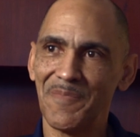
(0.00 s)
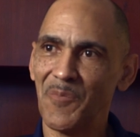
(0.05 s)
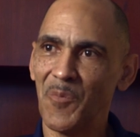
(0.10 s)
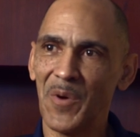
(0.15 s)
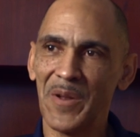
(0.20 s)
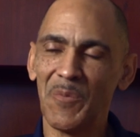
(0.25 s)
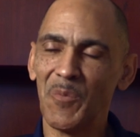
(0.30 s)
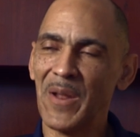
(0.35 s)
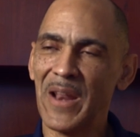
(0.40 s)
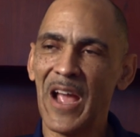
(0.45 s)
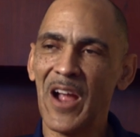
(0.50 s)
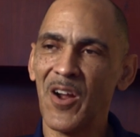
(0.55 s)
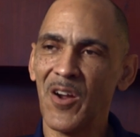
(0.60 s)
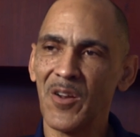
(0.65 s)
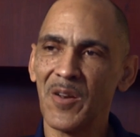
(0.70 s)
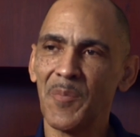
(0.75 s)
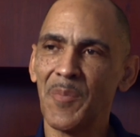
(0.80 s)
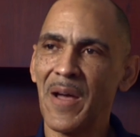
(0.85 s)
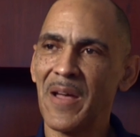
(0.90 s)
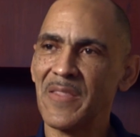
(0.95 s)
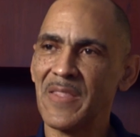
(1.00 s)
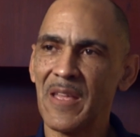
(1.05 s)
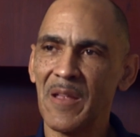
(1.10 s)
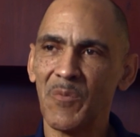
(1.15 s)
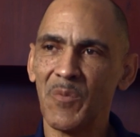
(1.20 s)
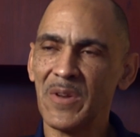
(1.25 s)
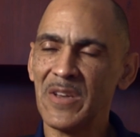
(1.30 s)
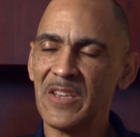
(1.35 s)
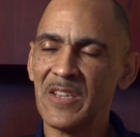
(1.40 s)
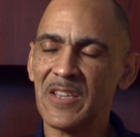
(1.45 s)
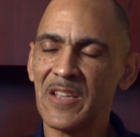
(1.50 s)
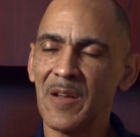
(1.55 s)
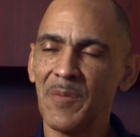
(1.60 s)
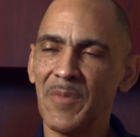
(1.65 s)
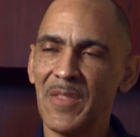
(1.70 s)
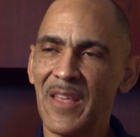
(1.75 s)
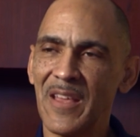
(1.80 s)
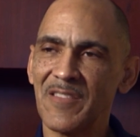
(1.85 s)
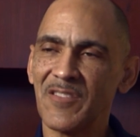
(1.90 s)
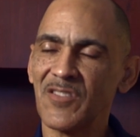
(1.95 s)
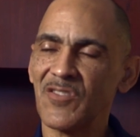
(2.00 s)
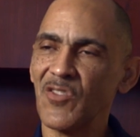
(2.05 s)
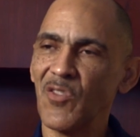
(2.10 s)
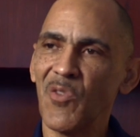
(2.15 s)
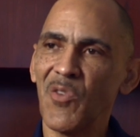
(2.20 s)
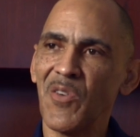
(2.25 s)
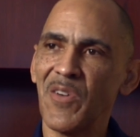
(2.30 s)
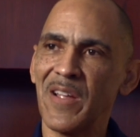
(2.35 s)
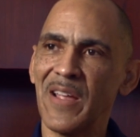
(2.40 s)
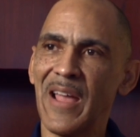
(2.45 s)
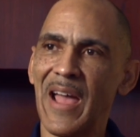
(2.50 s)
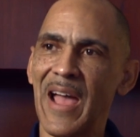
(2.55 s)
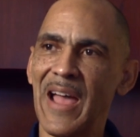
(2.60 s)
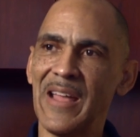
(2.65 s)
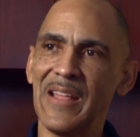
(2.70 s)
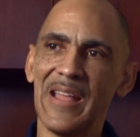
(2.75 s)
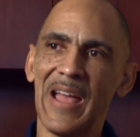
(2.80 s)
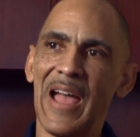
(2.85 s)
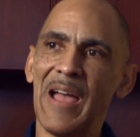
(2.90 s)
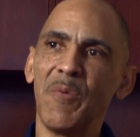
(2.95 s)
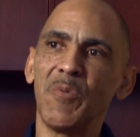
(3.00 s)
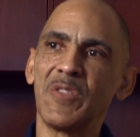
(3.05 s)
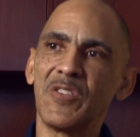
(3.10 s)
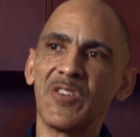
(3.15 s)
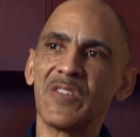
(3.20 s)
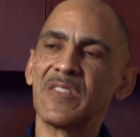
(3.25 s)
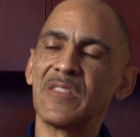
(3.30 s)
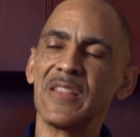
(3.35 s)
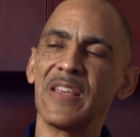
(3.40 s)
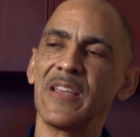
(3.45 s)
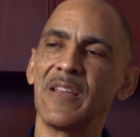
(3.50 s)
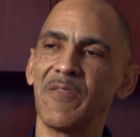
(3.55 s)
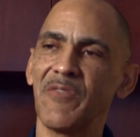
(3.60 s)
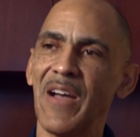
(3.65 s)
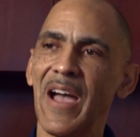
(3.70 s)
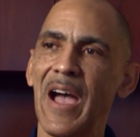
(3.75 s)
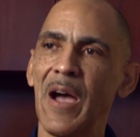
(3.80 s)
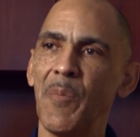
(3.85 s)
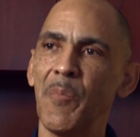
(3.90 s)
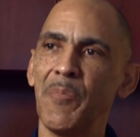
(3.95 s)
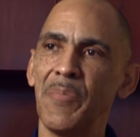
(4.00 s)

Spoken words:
when I heard about that, and when you tell me that story, I would just think of how